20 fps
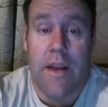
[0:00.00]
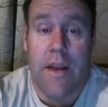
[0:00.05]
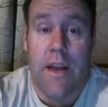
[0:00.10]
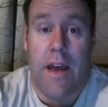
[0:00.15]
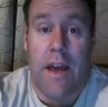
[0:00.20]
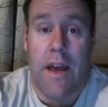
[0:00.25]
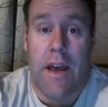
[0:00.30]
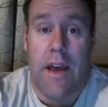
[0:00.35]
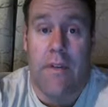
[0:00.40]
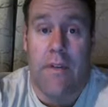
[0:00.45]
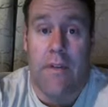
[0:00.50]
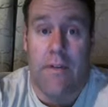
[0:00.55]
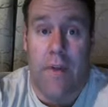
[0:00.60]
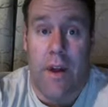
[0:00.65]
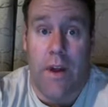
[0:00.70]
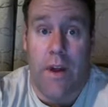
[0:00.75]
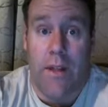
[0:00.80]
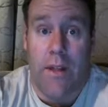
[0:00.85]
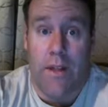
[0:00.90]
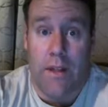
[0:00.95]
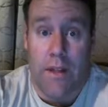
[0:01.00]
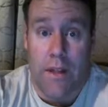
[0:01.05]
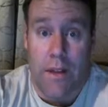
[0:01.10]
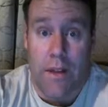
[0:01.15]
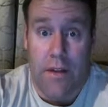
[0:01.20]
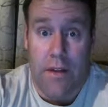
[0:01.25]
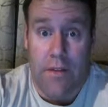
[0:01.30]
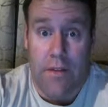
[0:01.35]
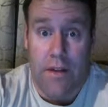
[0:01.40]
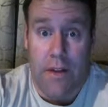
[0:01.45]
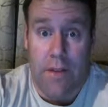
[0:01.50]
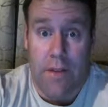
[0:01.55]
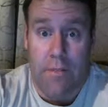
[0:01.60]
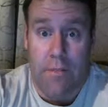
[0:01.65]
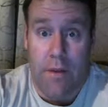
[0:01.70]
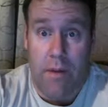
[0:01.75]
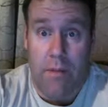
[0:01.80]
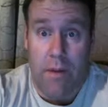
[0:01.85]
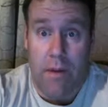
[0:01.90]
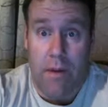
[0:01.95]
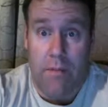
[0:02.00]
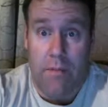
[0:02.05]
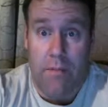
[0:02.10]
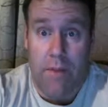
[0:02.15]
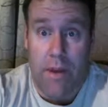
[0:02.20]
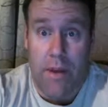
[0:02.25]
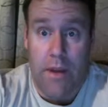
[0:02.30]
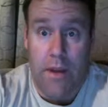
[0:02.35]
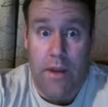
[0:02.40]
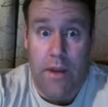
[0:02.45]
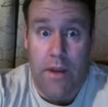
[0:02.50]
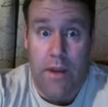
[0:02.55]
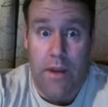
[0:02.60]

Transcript: I have the right leadership above me,